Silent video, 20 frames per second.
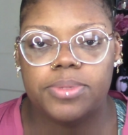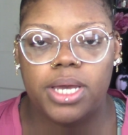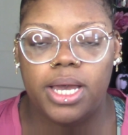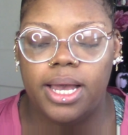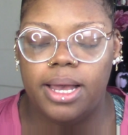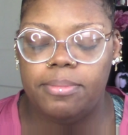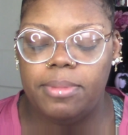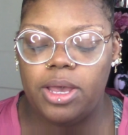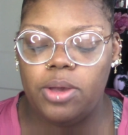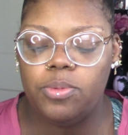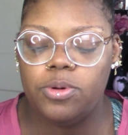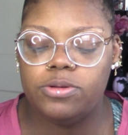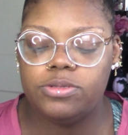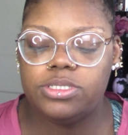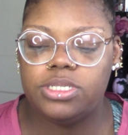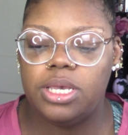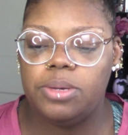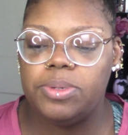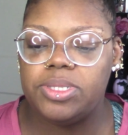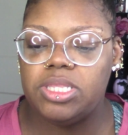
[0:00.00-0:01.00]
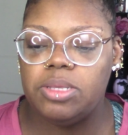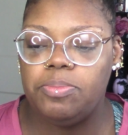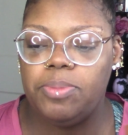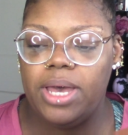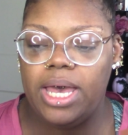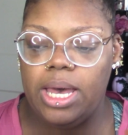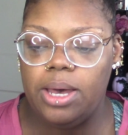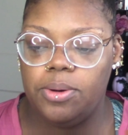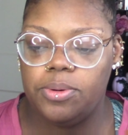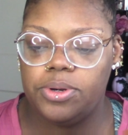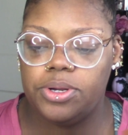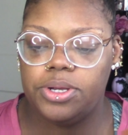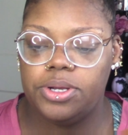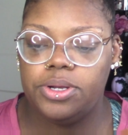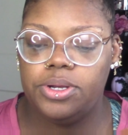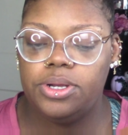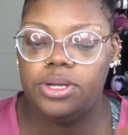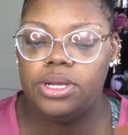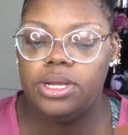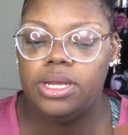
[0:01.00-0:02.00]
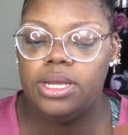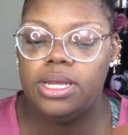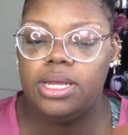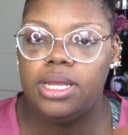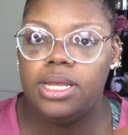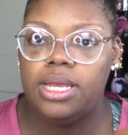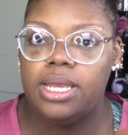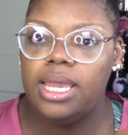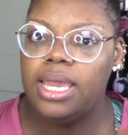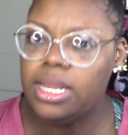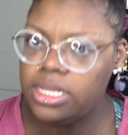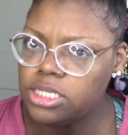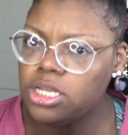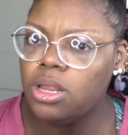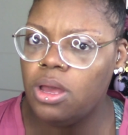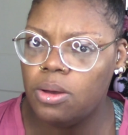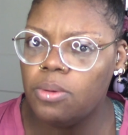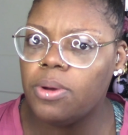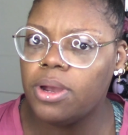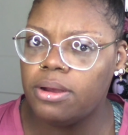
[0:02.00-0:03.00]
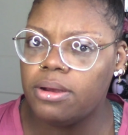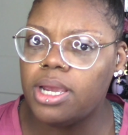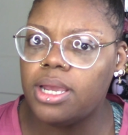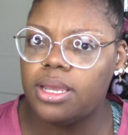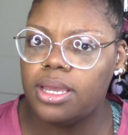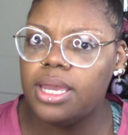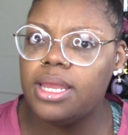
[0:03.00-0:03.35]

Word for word: Um, I will say with the powder, it's long wearing.